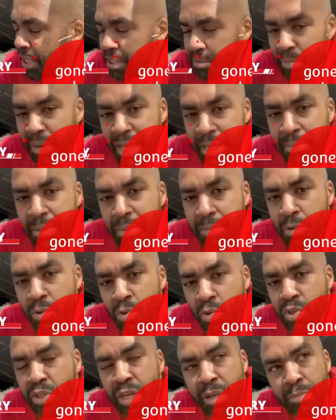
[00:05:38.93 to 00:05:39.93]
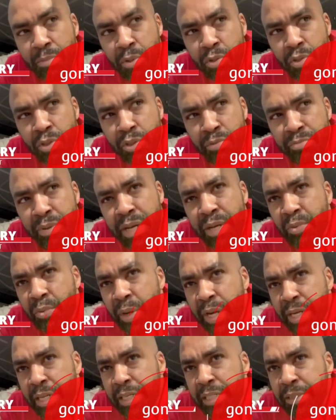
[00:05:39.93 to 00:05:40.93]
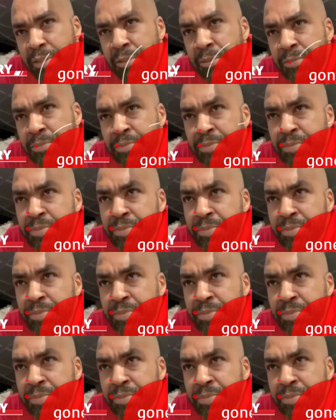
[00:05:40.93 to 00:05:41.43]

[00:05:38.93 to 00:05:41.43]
it's black people who jump onto the bandwagon